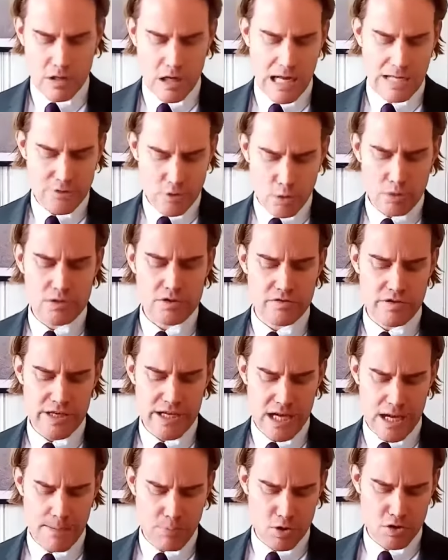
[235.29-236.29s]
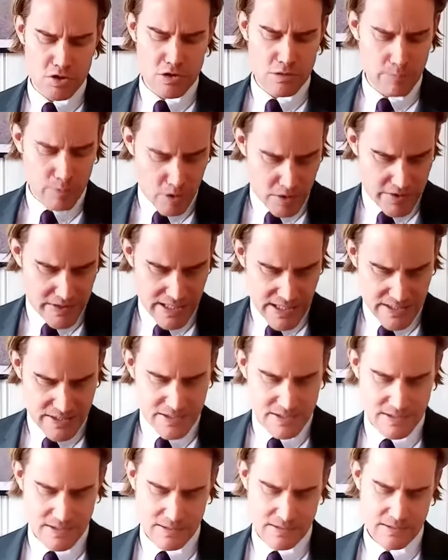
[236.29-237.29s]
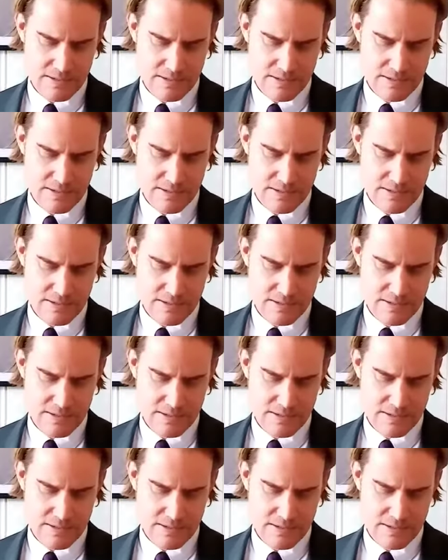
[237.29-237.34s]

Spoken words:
adultery, Apostle Paul says.